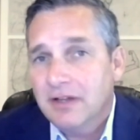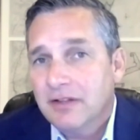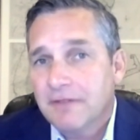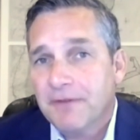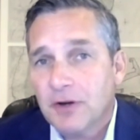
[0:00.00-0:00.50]

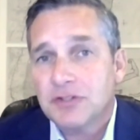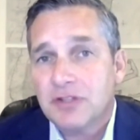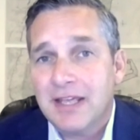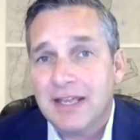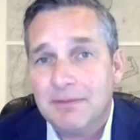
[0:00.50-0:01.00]
The first
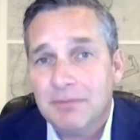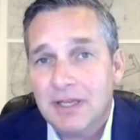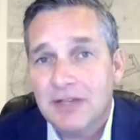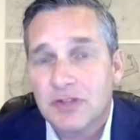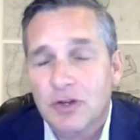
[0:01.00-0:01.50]
theme
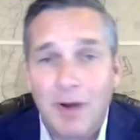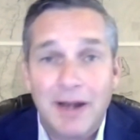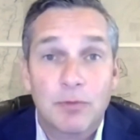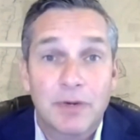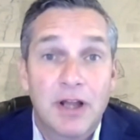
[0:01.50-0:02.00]
is the
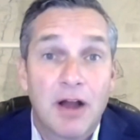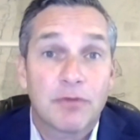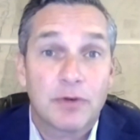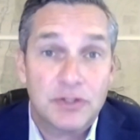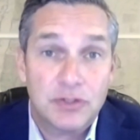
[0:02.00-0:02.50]
credit
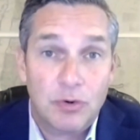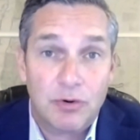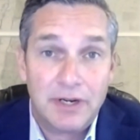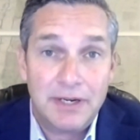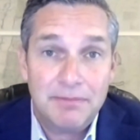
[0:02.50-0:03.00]
recovery
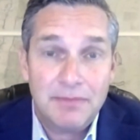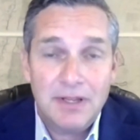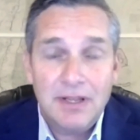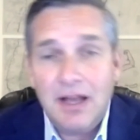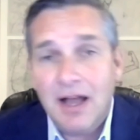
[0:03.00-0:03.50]
story.
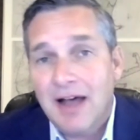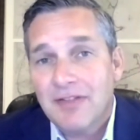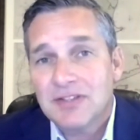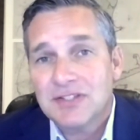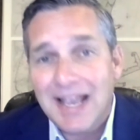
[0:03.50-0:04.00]
The
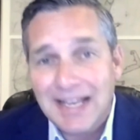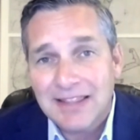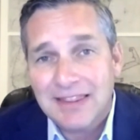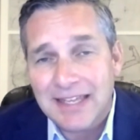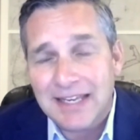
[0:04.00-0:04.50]

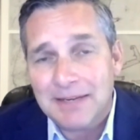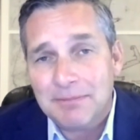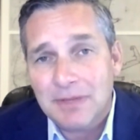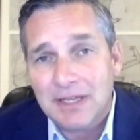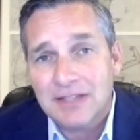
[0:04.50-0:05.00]
second
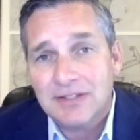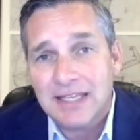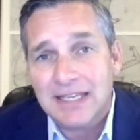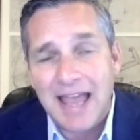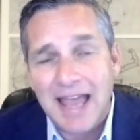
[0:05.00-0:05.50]
theme is the
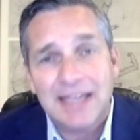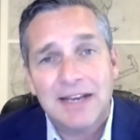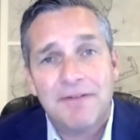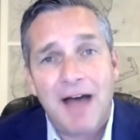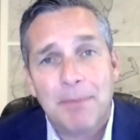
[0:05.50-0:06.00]

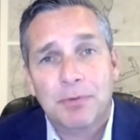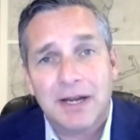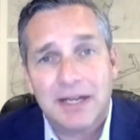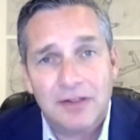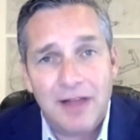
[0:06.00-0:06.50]
negative
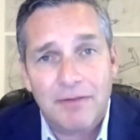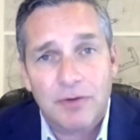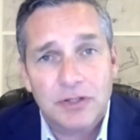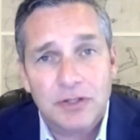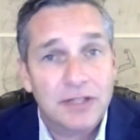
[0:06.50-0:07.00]
operating
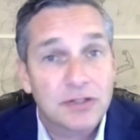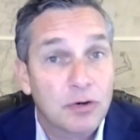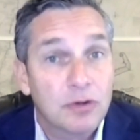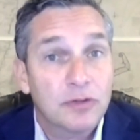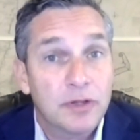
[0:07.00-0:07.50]
leverage that's
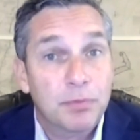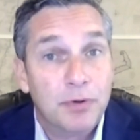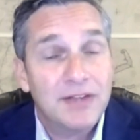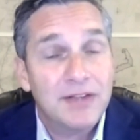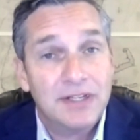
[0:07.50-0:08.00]
currently
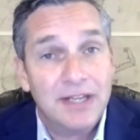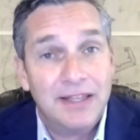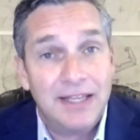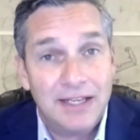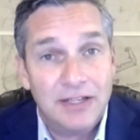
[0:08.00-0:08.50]
present in
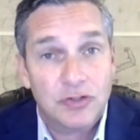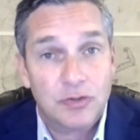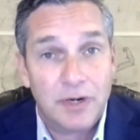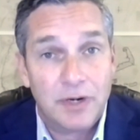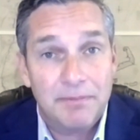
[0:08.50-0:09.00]
the
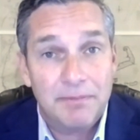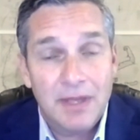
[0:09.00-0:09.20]
industry.